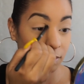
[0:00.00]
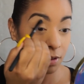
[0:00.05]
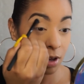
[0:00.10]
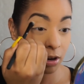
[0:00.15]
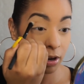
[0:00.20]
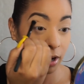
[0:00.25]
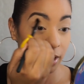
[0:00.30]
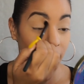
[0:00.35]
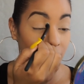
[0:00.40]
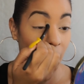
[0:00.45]

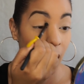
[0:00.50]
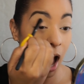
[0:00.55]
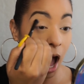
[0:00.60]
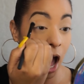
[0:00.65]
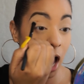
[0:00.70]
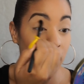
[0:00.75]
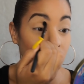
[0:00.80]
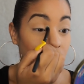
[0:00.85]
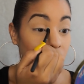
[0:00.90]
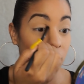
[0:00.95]
Okay,
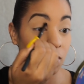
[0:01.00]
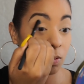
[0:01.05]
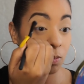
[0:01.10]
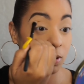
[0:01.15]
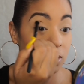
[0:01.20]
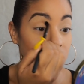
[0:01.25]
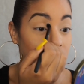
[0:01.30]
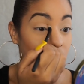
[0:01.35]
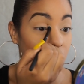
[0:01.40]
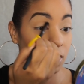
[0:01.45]
I don't know
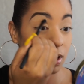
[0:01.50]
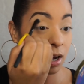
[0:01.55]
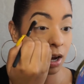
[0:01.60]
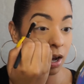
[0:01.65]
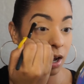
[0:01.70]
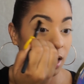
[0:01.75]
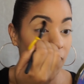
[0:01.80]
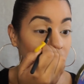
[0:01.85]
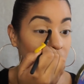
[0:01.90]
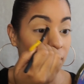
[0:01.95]
what's going
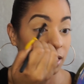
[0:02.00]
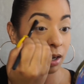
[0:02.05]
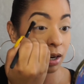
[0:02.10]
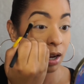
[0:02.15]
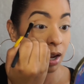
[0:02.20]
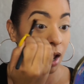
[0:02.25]
on.